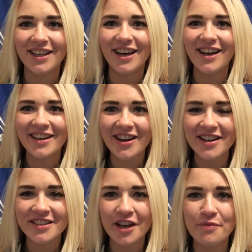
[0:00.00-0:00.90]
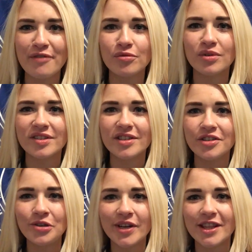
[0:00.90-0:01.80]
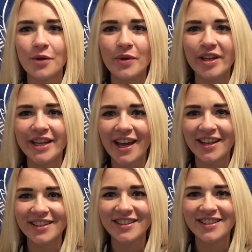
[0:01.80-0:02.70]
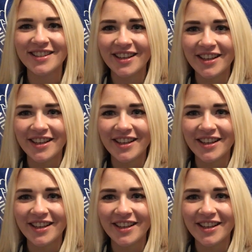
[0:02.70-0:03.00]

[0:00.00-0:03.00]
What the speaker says: Hi guys, hope everyone's enjoying their weekend.